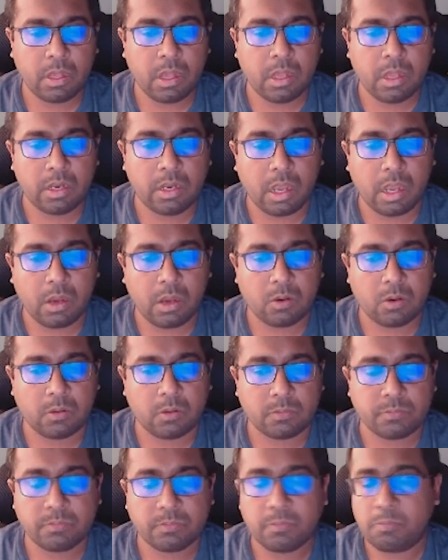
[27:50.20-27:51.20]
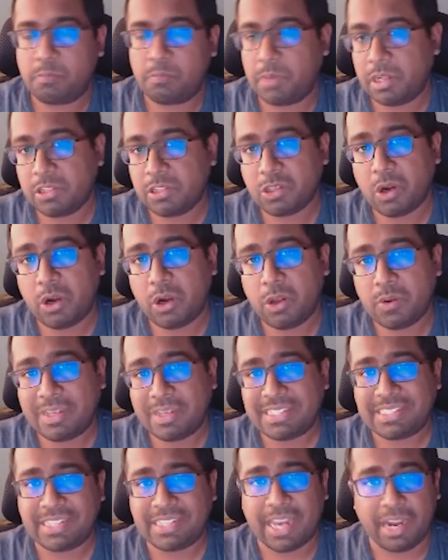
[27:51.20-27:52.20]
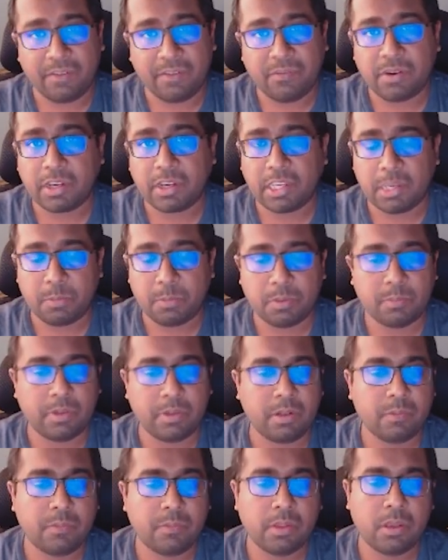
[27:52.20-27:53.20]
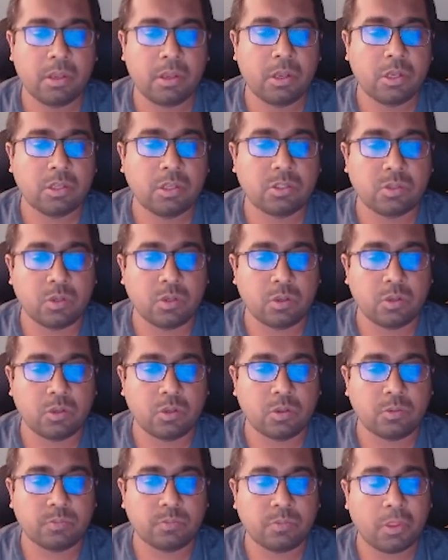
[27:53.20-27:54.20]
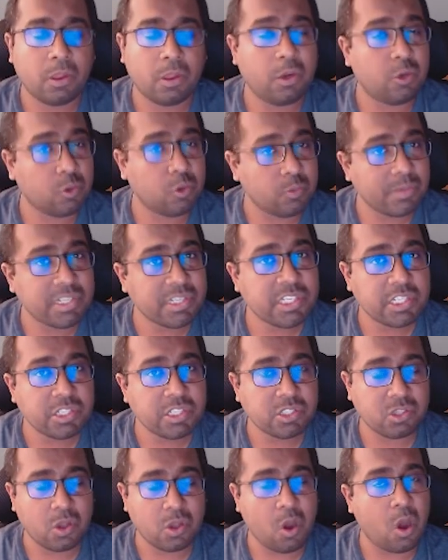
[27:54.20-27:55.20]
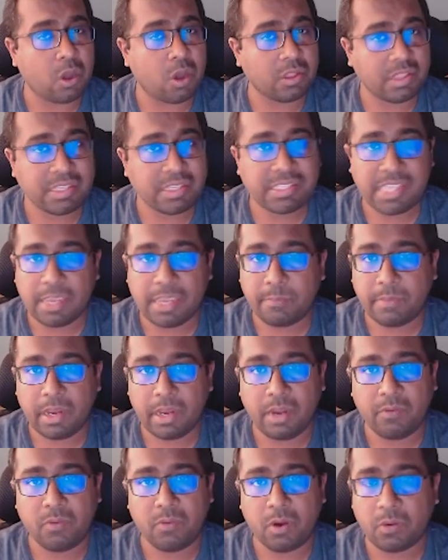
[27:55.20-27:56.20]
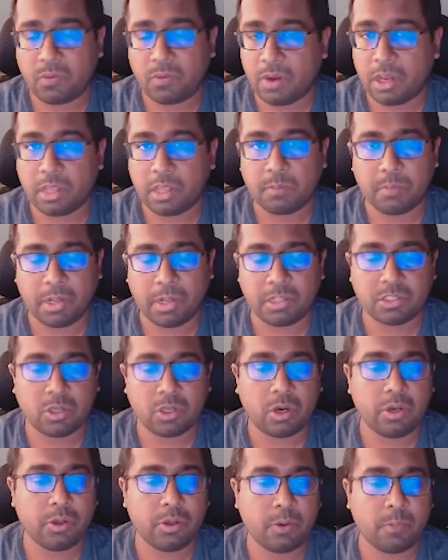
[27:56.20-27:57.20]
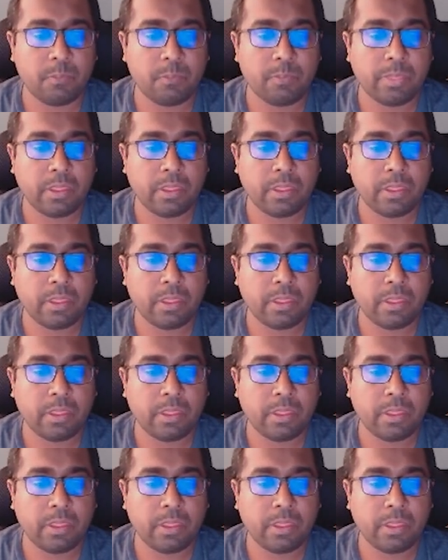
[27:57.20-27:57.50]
Now, PulseAudio is network capable, so two machines on the same network running PulseAudio.